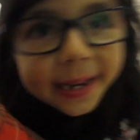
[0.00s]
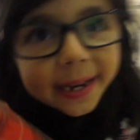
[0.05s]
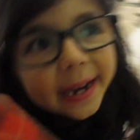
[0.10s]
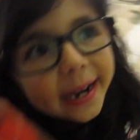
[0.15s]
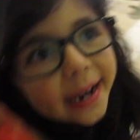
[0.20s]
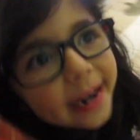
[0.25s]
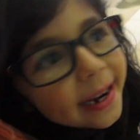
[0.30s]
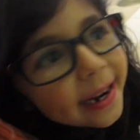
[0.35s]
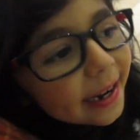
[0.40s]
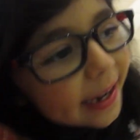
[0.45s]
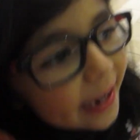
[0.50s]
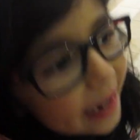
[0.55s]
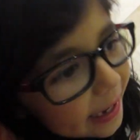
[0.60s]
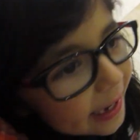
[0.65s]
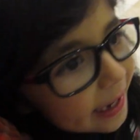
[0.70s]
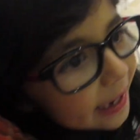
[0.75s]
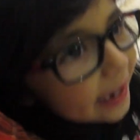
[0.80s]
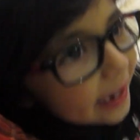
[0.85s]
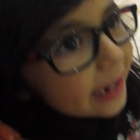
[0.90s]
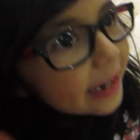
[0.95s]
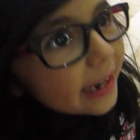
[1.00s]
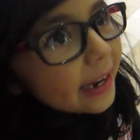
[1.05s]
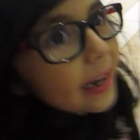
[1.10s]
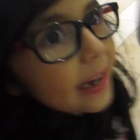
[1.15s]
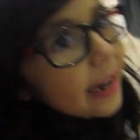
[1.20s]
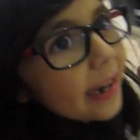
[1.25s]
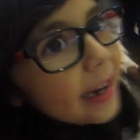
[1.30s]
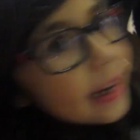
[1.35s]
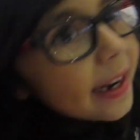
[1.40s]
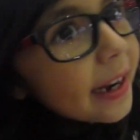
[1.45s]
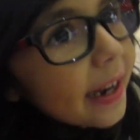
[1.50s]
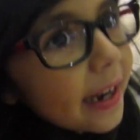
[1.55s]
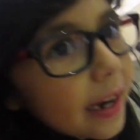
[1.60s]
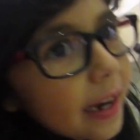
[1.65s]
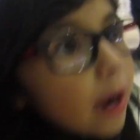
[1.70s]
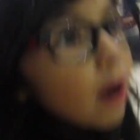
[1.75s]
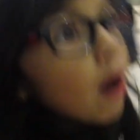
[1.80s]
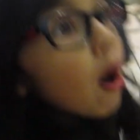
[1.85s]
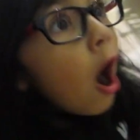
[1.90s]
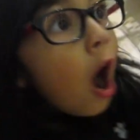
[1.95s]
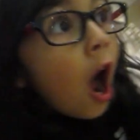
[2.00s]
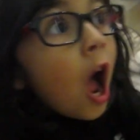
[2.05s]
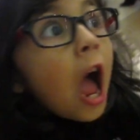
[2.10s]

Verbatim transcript: So many people. They're all buying presents.